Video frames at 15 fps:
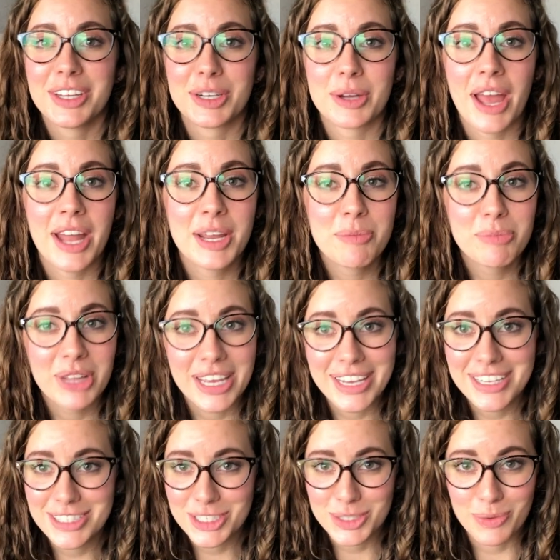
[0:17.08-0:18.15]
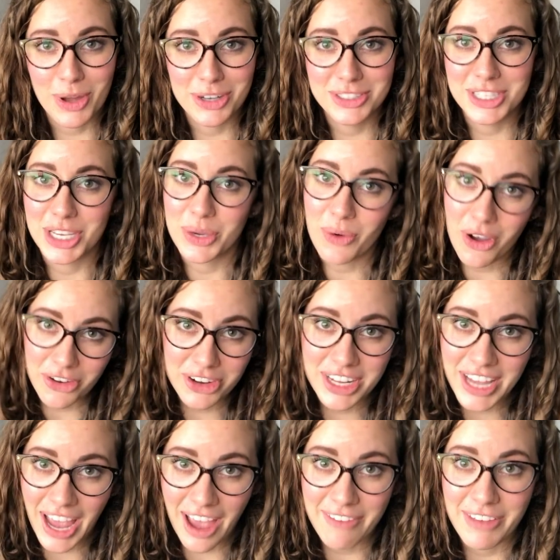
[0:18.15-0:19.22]
any blankets or swaddles that you already
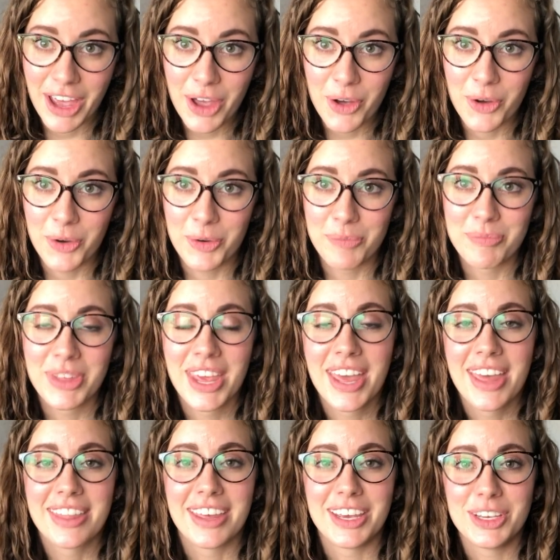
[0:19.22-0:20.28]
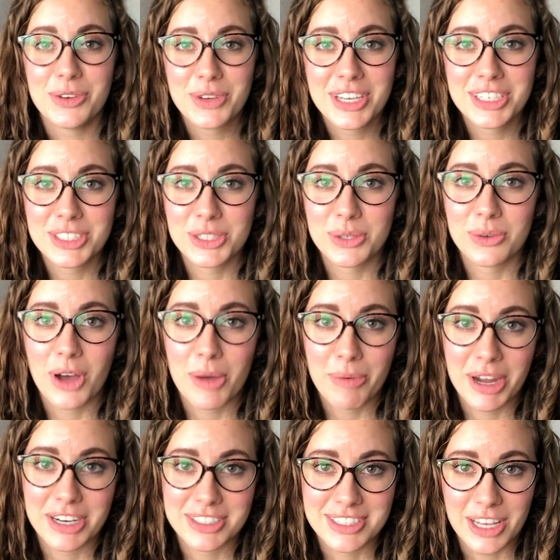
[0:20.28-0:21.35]
have at home that you can do all
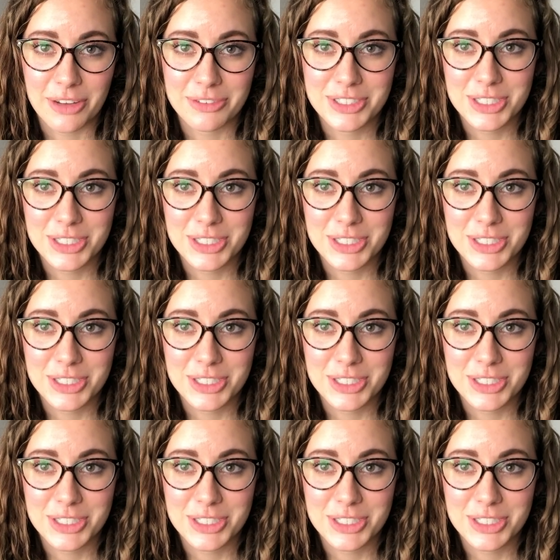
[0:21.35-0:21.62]
by yourself.